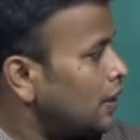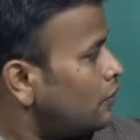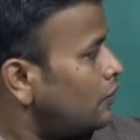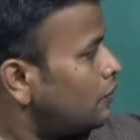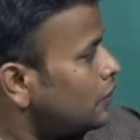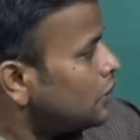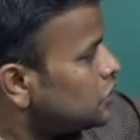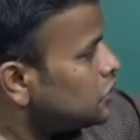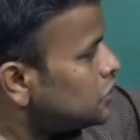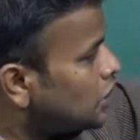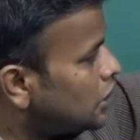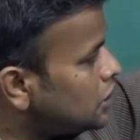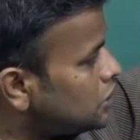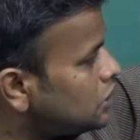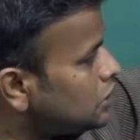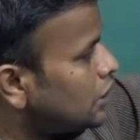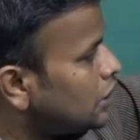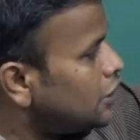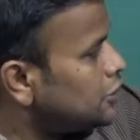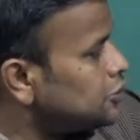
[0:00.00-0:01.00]
we
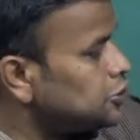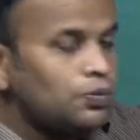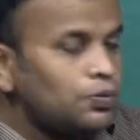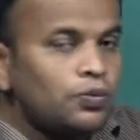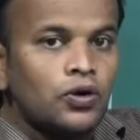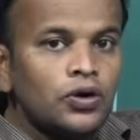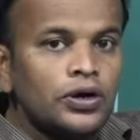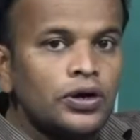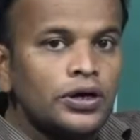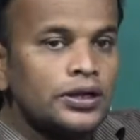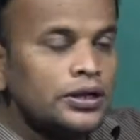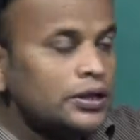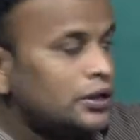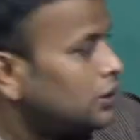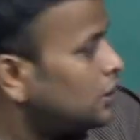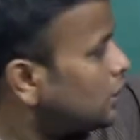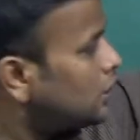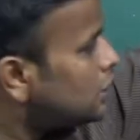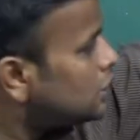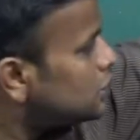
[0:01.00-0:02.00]
changing the
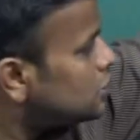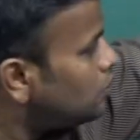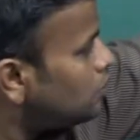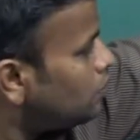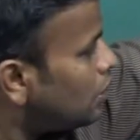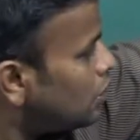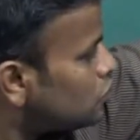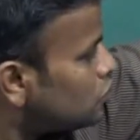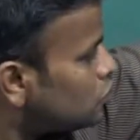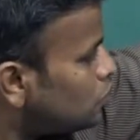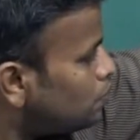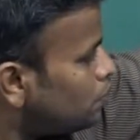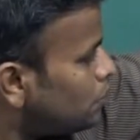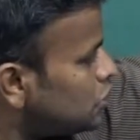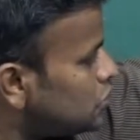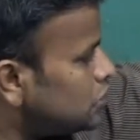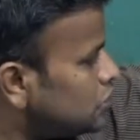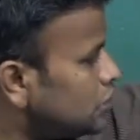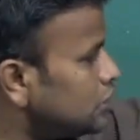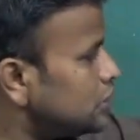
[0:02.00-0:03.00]
reciprocal, the symbol should
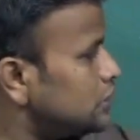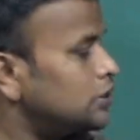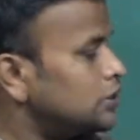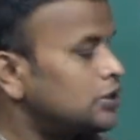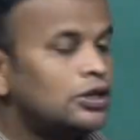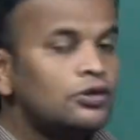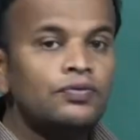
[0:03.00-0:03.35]
be changed.